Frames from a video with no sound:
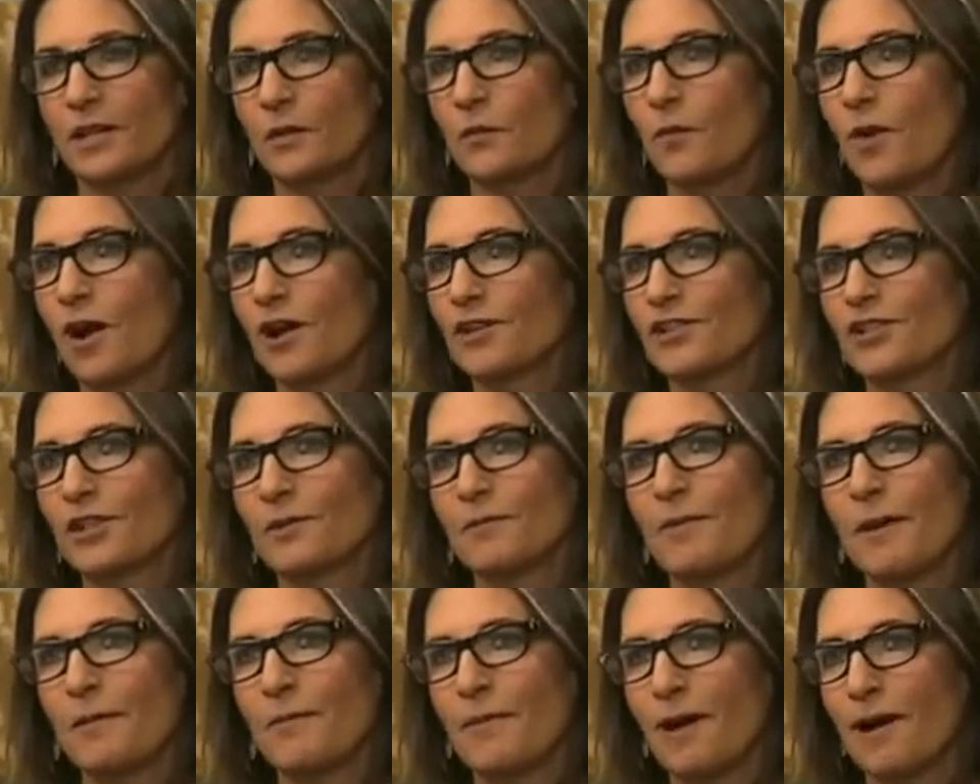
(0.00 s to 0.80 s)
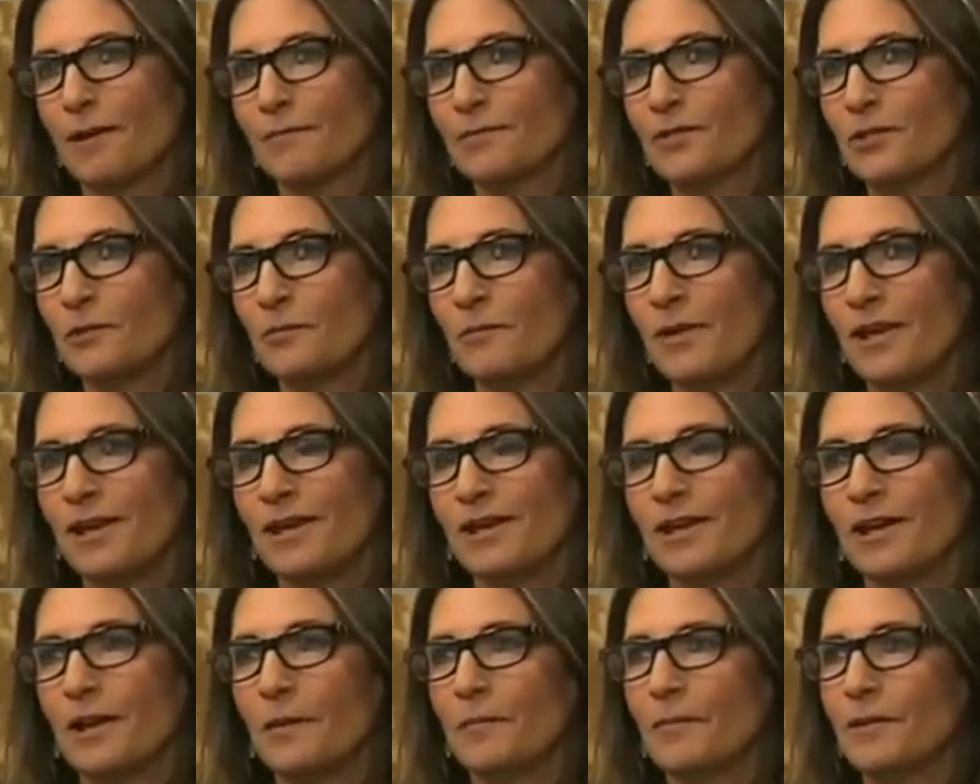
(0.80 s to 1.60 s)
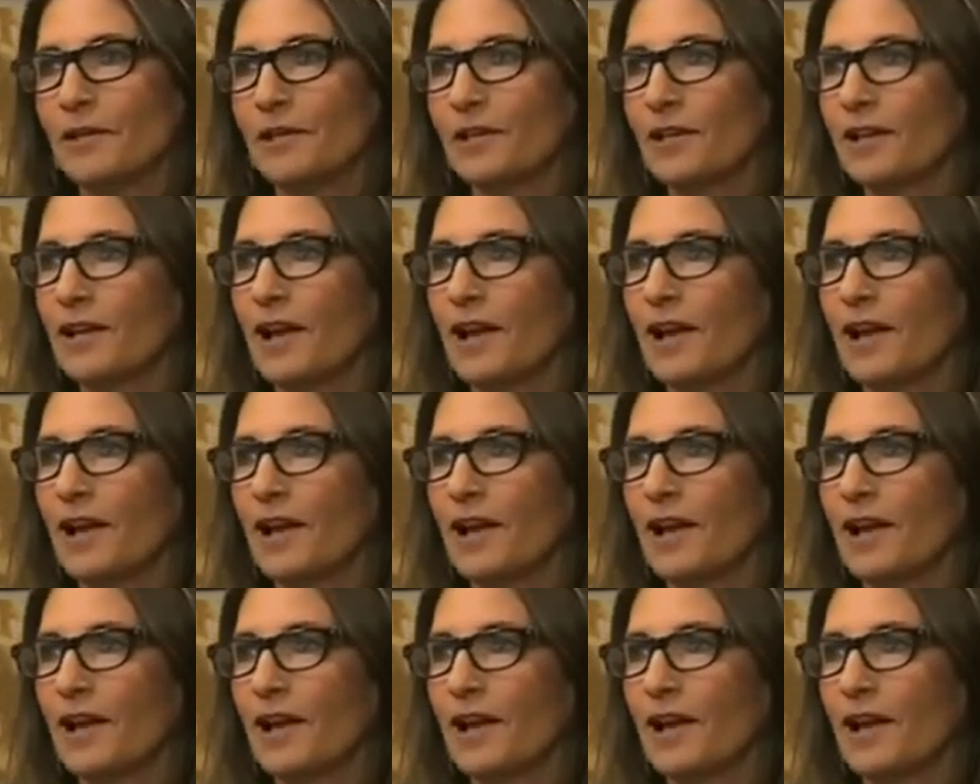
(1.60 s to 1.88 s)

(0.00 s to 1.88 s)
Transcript: kid watching my mom do makeup,